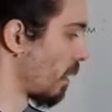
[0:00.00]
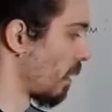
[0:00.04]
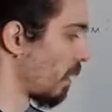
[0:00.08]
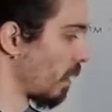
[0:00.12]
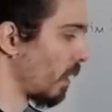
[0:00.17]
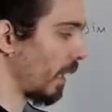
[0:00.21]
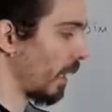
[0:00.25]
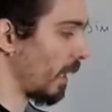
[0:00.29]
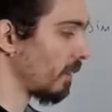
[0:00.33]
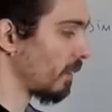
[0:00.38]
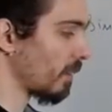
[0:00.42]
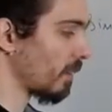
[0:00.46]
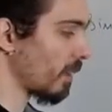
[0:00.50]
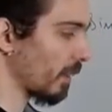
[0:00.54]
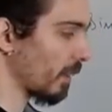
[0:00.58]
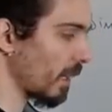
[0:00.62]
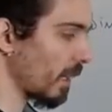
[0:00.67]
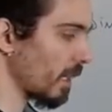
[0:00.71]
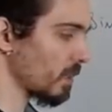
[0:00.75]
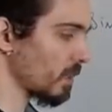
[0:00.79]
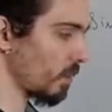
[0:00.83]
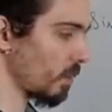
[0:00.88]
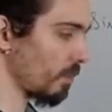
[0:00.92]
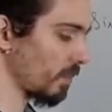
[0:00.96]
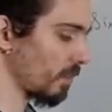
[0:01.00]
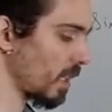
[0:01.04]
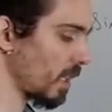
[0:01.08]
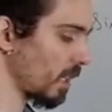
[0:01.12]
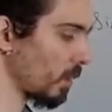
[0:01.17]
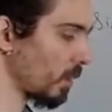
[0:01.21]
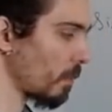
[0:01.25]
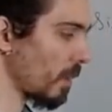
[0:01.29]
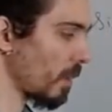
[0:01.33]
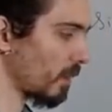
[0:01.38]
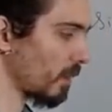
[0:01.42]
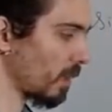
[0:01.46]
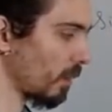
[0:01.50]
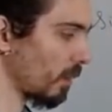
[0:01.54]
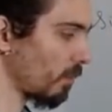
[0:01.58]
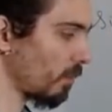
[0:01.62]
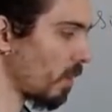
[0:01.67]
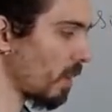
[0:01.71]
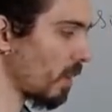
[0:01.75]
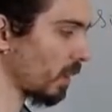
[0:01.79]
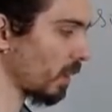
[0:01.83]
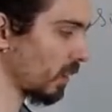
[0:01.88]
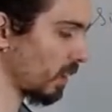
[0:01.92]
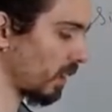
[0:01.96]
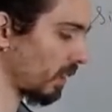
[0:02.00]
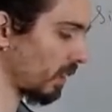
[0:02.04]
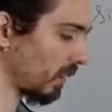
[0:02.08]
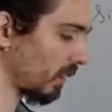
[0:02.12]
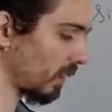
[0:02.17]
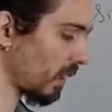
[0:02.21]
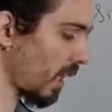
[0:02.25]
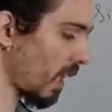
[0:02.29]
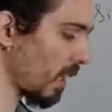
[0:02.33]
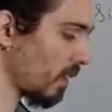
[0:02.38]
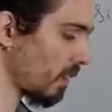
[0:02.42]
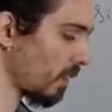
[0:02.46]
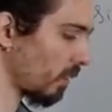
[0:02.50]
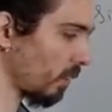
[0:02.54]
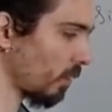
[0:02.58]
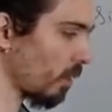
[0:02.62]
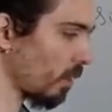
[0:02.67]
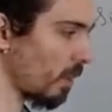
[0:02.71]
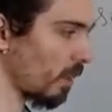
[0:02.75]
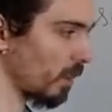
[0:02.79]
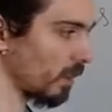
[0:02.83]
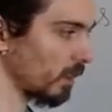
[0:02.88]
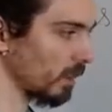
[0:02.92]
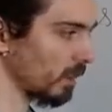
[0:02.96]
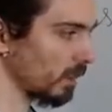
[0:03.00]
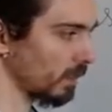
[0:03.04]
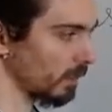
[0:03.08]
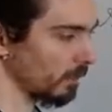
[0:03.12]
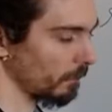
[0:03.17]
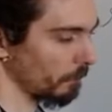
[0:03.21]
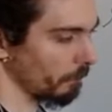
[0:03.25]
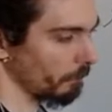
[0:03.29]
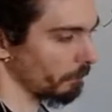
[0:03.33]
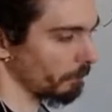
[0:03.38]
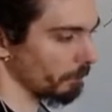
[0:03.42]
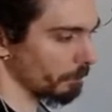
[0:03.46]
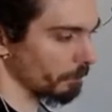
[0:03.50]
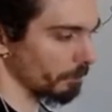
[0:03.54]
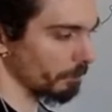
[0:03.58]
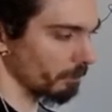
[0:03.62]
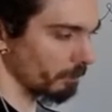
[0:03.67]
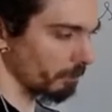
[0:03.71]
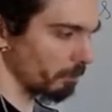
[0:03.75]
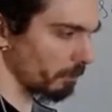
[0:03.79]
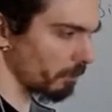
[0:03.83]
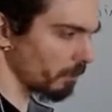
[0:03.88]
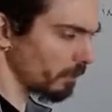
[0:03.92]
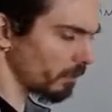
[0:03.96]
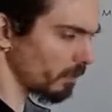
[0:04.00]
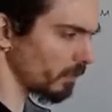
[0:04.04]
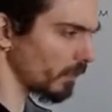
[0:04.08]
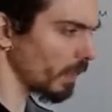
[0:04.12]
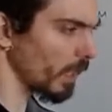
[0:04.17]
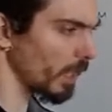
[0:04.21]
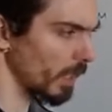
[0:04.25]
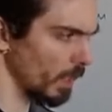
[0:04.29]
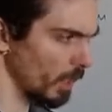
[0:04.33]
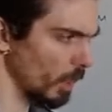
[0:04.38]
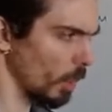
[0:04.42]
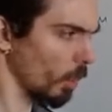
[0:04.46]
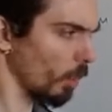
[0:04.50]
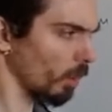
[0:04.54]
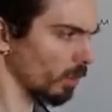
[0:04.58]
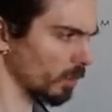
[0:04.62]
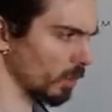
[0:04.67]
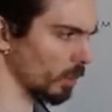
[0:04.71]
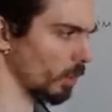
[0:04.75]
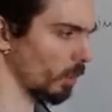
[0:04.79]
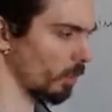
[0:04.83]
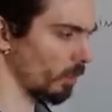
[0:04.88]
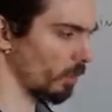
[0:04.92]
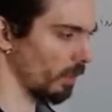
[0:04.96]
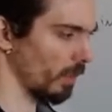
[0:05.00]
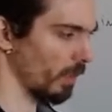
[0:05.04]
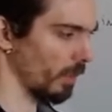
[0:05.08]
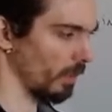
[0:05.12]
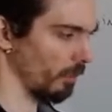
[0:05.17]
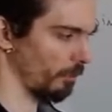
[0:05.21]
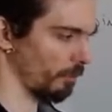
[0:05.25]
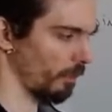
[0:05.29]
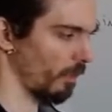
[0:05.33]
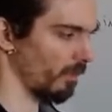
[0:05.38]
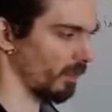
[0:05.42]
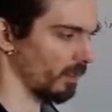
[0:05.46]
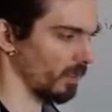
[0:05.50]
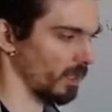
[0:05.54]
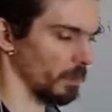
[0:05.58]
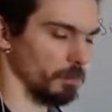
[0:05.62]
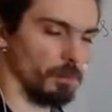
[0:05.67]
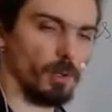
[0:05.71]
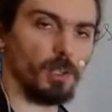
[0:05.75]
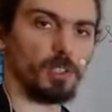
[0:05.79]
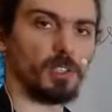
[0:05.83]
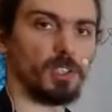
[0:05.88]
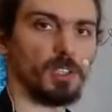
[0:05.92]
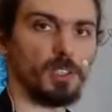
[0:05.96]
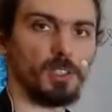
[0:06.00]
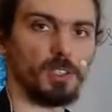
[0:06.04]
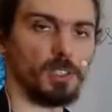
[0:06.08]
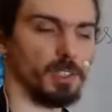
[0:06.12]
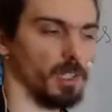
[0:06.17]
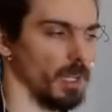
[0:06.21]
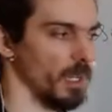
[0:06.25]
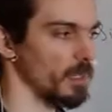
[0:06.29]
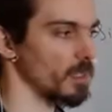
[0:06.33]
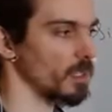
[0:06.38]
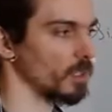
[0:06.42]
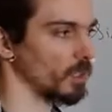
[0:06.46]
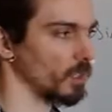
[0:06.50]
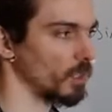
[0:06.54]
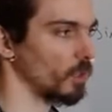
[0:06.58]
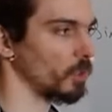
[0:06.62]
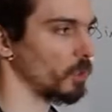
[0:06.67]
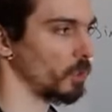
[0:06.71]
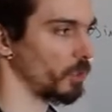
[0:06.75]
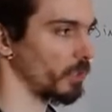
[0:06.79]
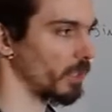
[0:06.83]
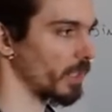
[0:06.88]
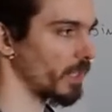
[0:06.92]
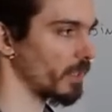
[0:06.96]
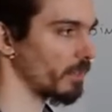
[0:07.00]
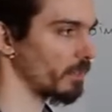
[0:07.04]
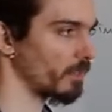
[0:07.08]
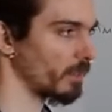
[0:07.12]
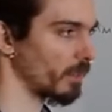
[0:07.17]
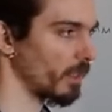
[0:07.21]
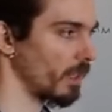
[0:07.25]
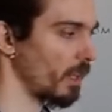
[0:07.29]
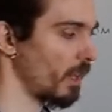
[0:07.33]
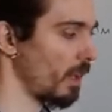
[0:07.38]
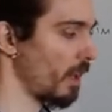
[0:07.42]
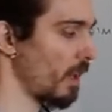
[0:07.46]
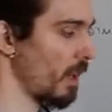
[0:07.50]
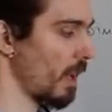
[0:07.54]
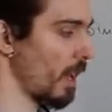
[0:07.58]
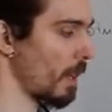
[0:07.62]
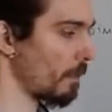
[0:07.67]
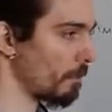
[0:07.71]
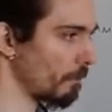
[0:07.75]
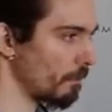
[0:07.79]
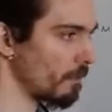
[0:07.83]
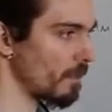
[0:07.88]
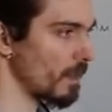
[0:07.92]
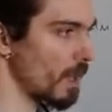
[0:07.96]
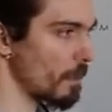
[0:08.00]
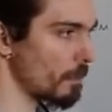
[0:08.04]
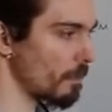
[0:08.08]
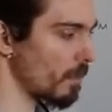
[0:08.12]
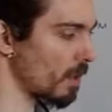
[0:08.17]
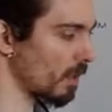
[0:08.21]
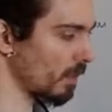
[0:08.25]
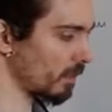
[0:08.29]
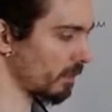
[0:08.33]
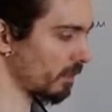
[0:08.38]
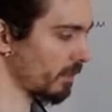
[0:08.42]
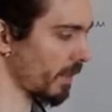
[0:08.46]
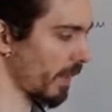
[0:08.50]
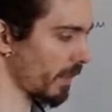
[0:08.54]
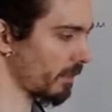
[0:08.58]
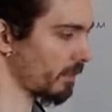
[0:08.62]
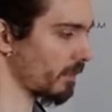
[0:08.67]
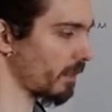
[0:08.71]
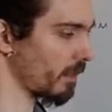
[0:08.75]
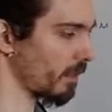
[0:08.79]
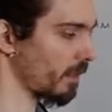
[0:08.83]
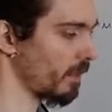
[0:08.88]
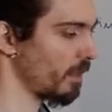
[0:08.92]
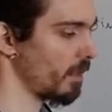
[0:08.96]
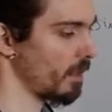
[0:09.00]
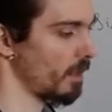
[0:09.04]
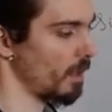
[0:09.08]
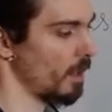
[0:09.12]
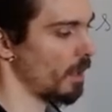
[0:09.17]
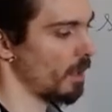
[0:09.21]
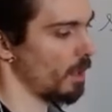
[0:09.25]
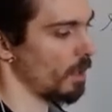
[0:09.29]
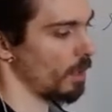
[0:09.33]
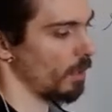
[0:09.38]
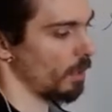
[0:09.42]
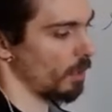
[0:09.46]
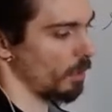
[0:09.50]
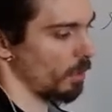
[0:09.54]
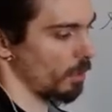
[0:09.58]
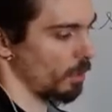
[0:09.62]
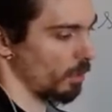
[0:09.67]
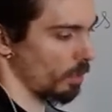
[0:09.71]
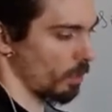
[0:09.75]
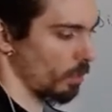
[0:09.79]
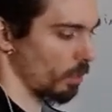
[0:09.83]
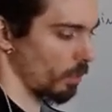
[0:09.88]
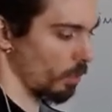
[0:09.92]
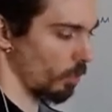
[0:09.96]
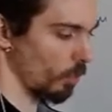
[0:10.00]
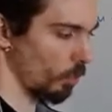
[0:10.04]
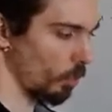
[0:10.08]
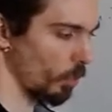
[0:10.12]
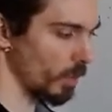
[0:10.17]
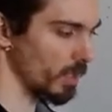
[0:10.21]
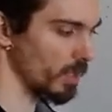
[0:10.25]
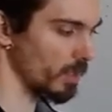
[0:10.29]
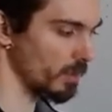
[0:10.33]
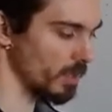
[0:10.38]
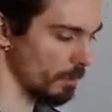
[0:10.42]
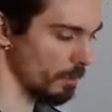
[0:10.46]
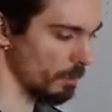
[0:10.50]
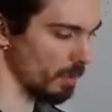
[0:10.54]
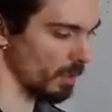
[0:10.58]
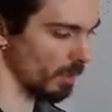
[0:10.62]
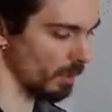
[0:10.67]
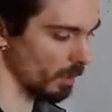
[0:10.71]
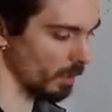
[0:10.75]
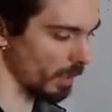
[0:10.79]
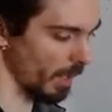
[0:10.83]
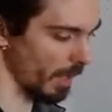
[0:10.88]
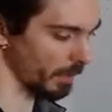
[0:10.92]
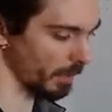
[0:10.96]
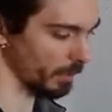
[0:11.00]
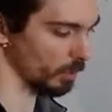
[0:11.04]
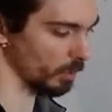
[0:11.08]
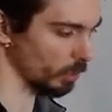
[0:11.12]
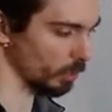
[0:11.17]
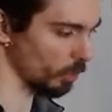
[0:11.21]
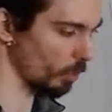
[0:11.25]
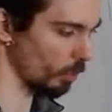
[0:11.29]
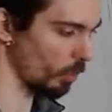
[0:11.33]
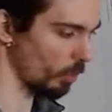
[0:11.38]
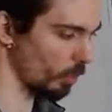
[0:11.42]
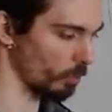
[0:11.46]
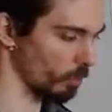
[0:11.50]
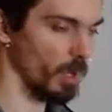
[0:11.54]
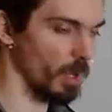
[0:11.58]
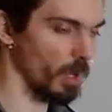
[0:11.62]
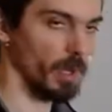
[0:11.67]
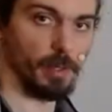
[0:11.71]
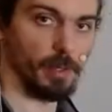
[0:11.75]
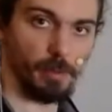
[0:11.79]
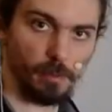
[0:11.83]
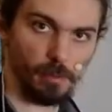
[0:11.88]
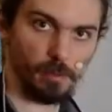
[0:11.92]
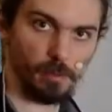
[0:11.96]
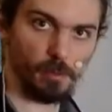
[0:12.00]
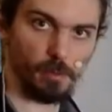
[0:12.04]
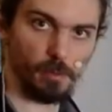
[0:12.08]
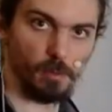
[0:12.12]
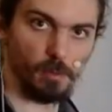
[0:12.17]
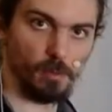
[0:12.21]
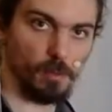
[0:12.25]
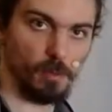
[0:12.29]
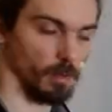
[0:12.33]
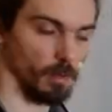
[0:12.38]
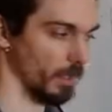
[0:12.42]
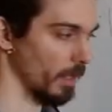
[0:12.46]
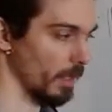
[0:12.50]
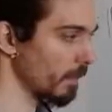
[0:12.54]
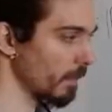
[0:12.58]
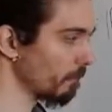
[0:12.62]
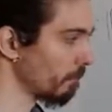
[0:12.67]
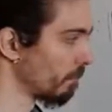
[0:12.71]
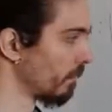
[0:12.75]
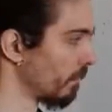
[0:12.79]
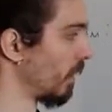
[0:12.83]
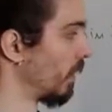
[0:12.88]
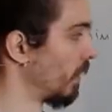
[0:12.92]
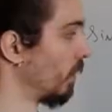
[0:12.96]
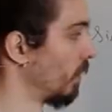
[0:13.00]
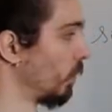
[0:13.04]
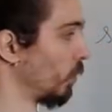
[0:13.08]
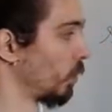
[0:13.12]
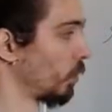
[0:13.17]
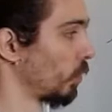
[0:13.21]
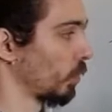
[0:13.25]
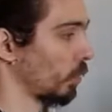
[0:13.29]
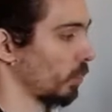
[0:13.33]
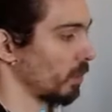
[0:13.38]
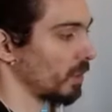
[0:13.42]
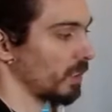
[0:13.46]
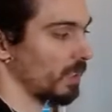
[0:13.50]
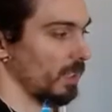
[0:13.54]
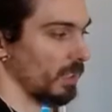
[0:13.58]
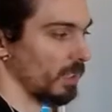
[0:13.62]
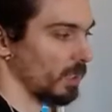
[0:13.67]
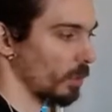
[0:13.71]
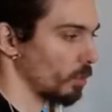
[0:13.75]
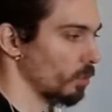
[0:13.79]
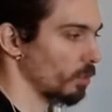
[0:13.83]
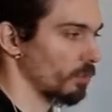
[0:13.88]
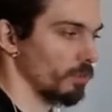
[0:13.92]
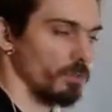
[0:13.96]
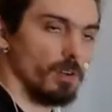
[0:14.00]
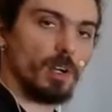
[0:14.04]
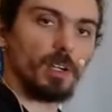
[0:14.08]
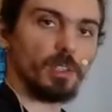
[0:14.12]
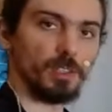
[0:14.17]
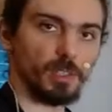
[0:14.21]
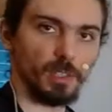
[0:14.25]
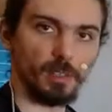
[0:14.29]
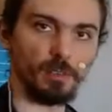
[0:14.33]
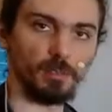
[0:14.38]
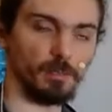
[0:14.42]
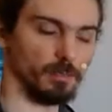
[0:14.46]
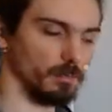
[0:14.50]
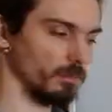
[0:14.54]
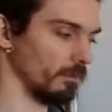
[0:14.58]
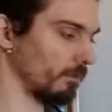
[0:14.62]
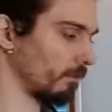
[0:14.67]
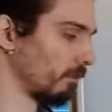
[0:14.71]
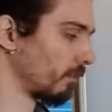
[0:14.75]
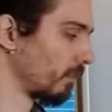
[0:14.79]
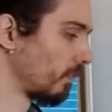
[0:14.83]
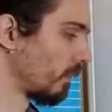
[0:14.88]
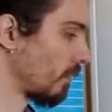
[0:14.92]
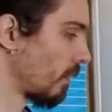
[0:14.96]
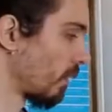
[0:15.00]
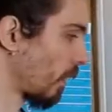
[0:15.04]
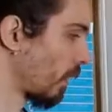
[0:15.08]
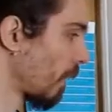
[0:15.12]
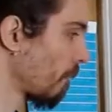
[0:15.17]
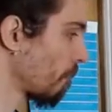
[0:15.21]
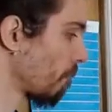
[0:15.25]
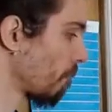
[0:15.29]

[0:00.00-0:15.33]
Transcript: In the case of trigonometric functions, sine and cos, you also, uh, following this procedure, can associate a number theta with a number x or y, okay? So this is a good function, okay?